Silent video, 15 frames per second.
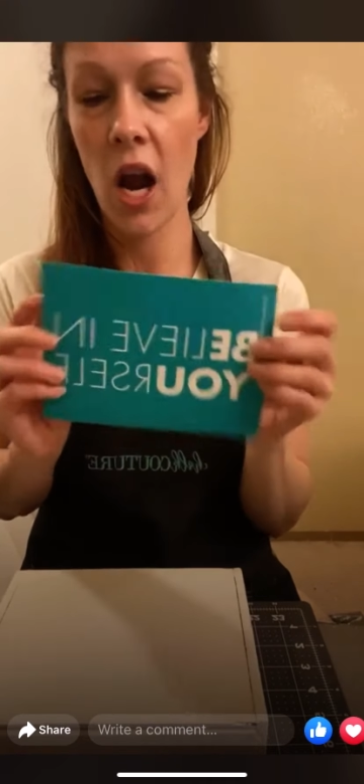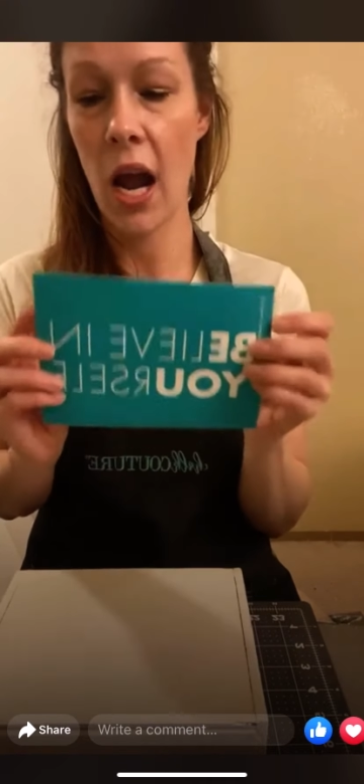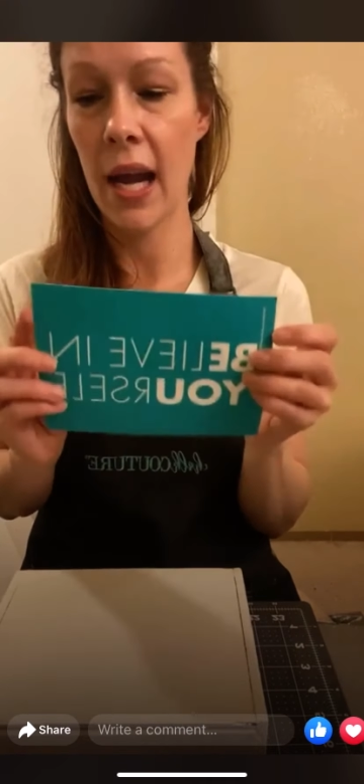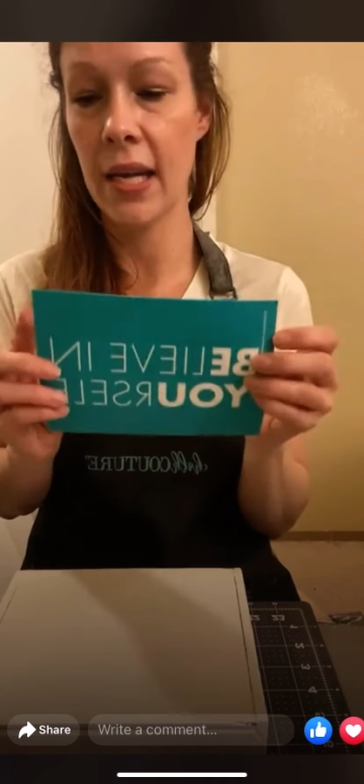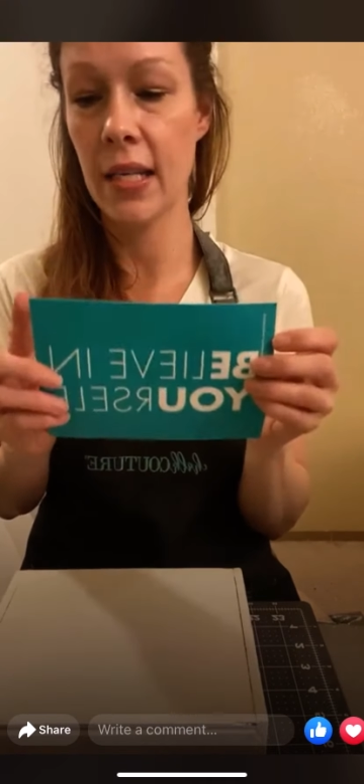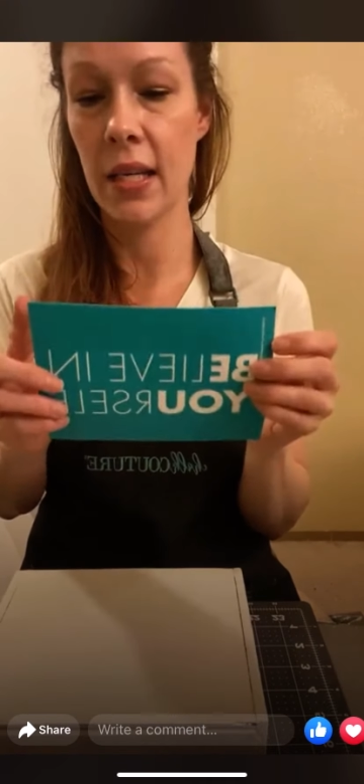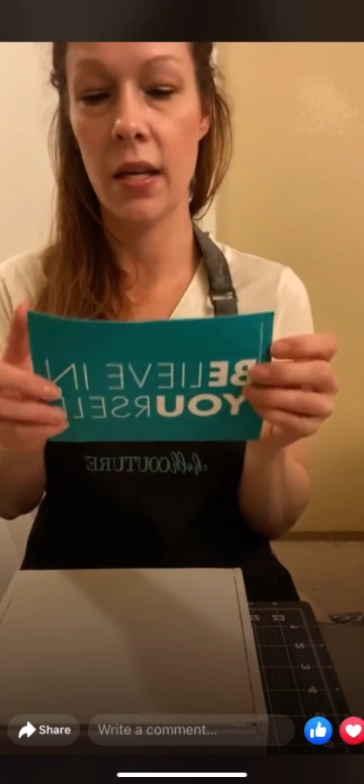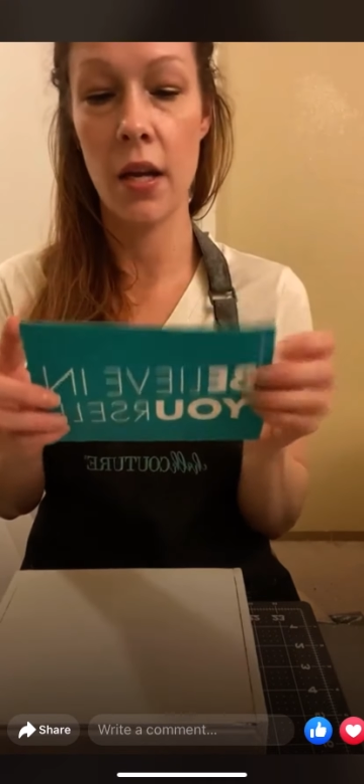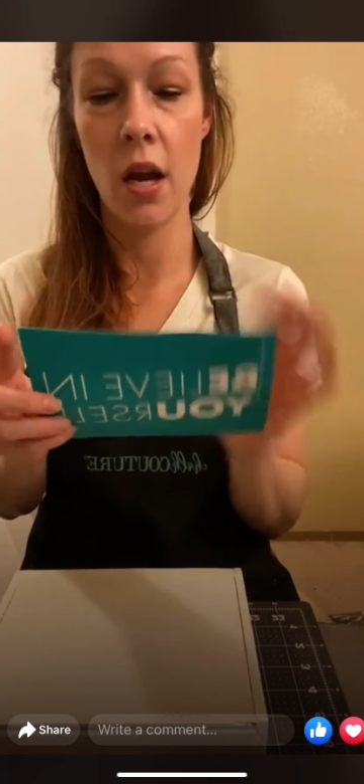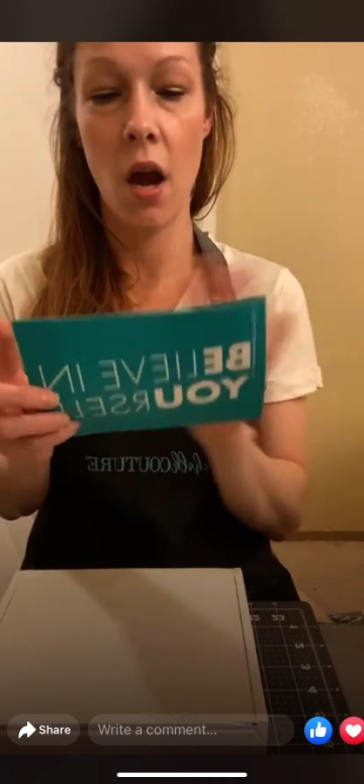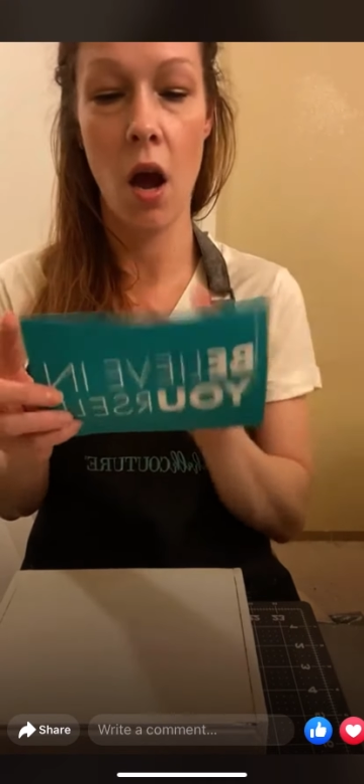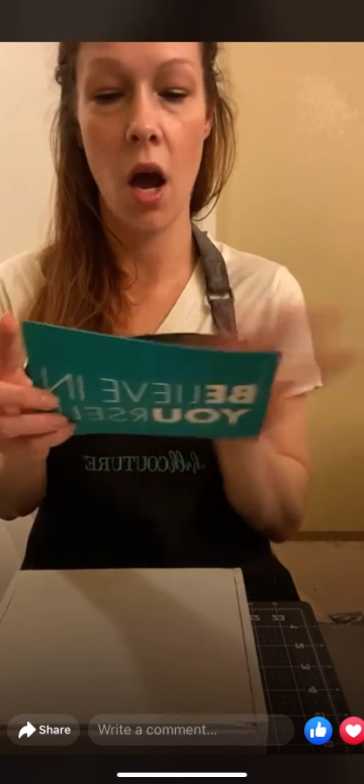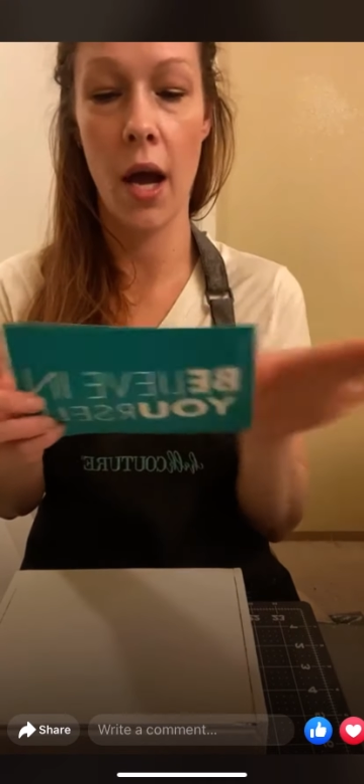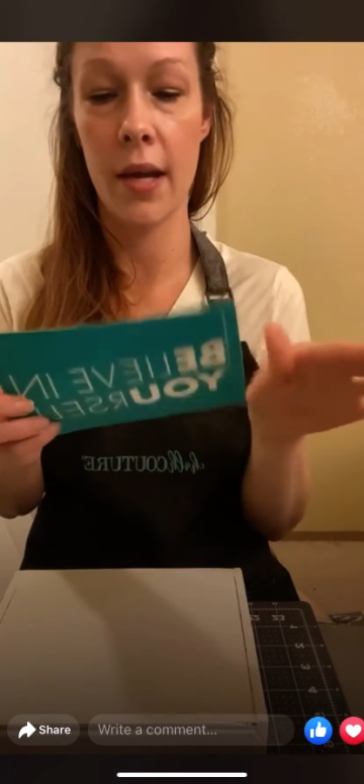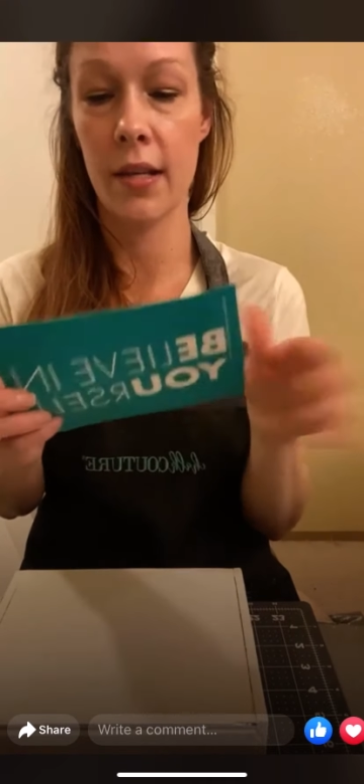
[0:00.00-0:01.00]
I did
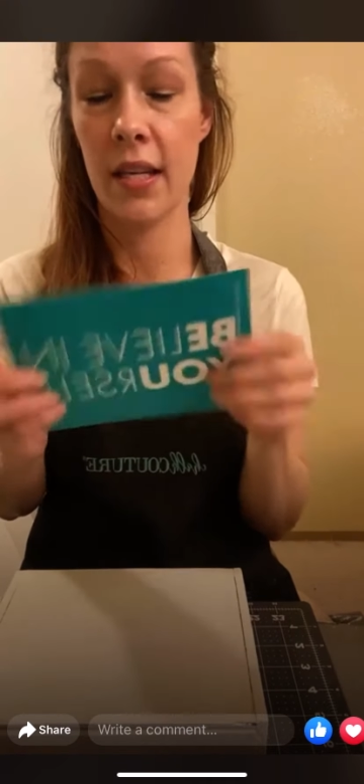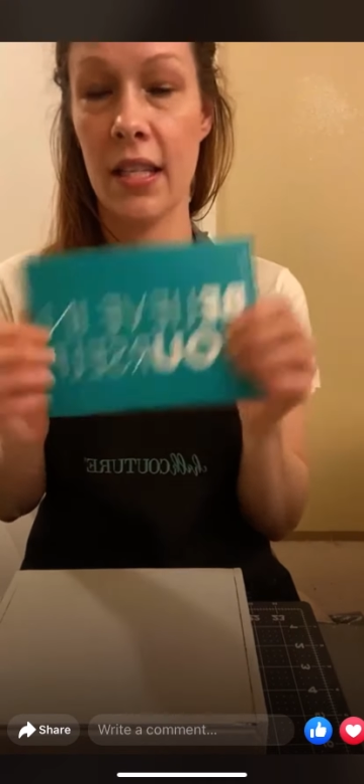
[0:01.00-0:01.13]
not,